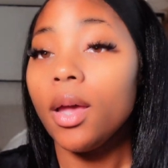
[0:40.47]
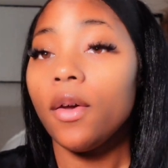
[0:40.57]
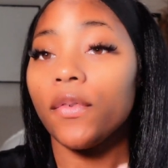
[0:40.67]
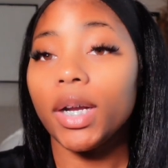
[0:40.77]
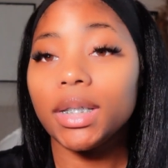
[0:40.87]

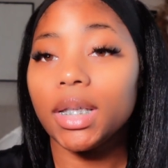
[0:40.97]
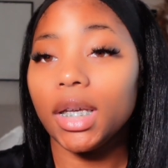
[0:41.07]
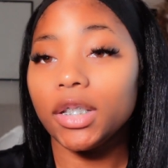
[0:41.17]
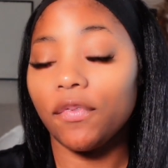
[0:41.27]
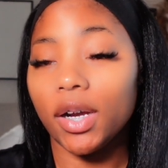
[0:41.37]
first
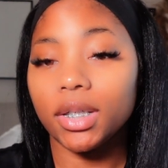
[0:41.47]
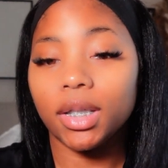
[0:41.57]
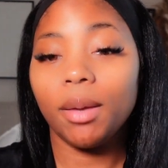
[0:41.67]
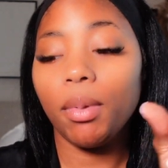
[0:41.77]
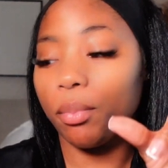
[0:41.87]
things first,
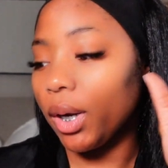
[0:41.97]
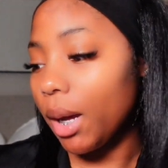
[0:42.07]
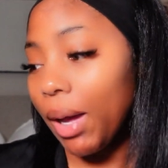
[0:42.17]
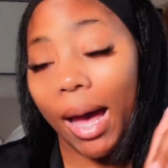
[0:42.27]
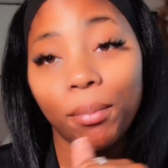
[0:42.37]
let me bring
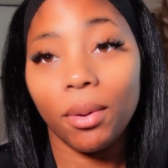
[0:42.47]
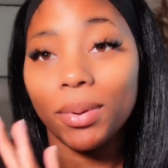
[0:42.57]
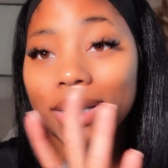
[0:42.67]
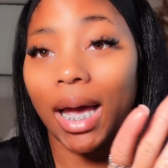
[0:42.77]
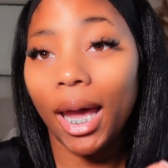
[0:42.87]
out my iPad
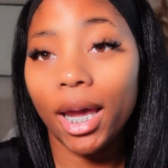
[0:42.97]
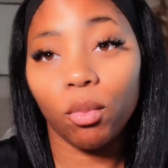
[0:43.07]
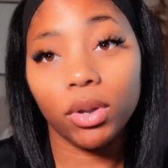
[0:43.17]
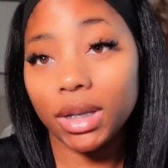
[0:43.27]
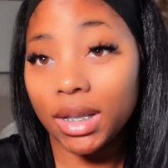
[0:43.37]
because I had
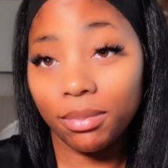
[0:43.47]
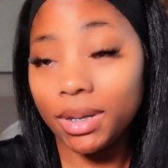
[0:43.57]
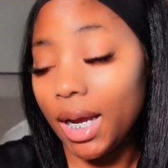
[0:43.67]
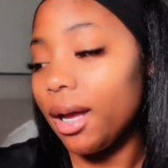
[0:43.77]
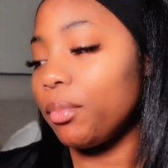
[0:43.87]
wrote the steps
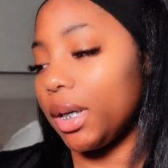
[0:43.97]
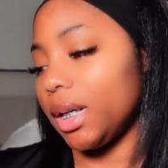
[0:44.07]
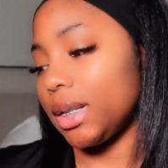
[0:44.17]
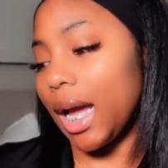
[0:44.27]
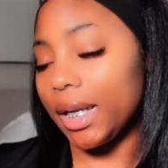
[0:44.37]
down
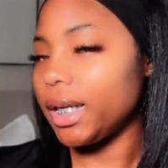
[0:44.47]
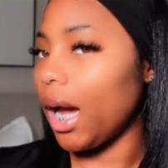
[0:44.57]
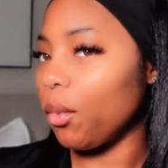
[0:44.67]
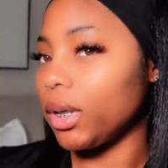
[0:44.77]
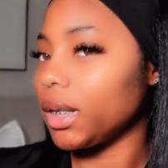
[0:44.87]
because I did
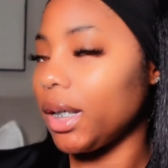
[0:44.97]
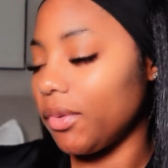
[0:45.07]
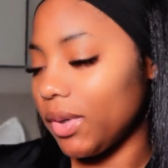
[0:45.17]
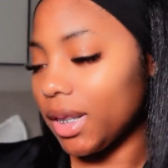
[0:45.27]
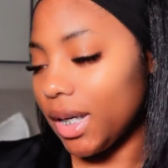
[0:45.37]
not want to
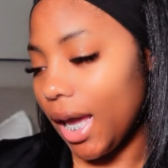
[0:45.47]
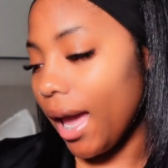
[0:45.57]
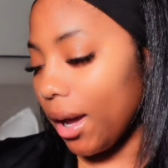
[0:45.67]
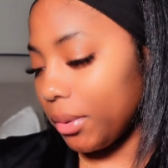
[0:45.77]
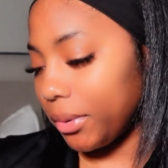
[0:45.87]
leave nothing
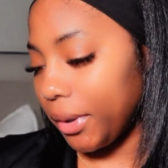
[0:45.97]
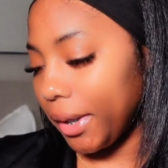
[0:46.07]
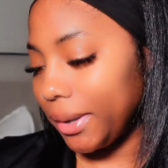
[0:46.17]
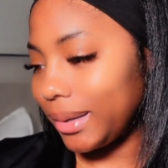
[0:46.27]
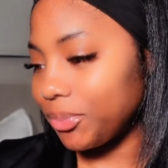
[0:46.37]
out.
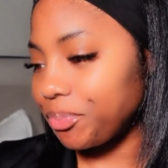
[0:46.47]
Okay,